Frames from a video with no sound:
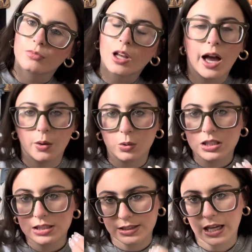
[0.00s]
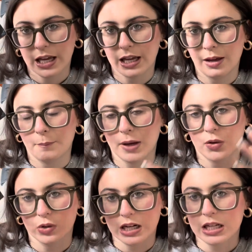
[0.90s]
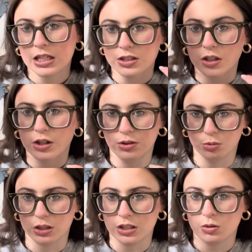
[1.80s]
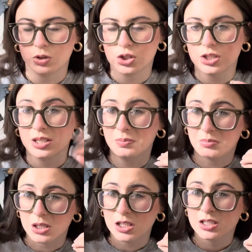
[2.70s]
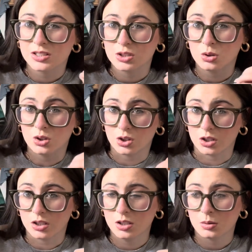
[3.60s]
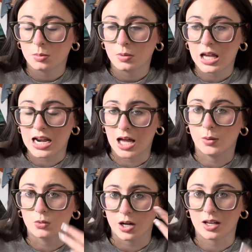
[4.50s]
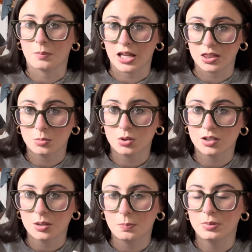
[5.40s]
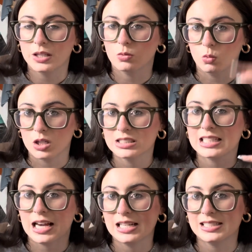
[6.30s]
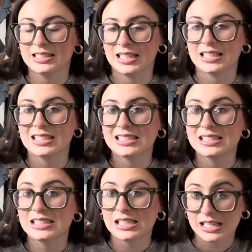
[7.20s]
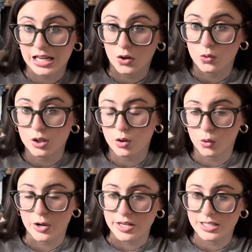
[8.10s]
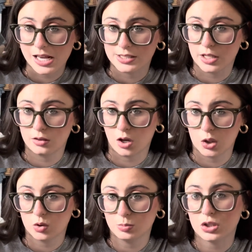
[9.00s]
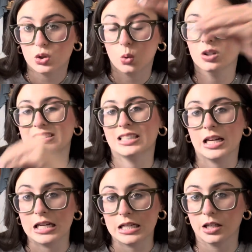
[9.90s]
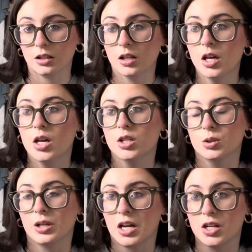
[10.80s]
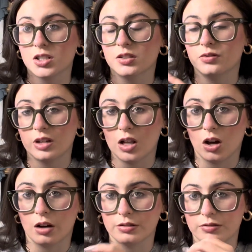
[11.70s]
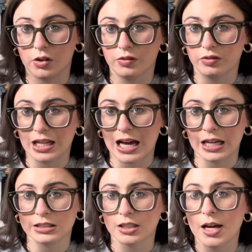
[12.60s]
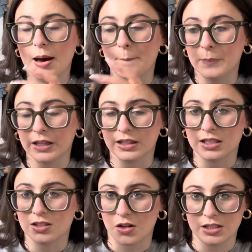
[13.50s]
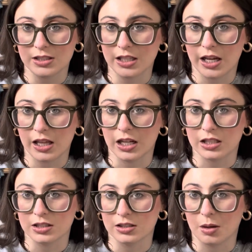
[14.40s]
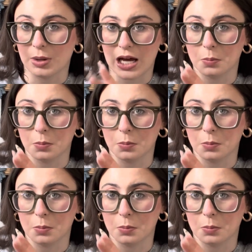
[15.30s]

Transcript: I would say my rating is a 3, which to me is still good, and I would recommend the book, but it wasn't as like scary crazy as I thought it would be towards the ending. So it kind of just fell off, it fell flat, but that's not to say that it's a bad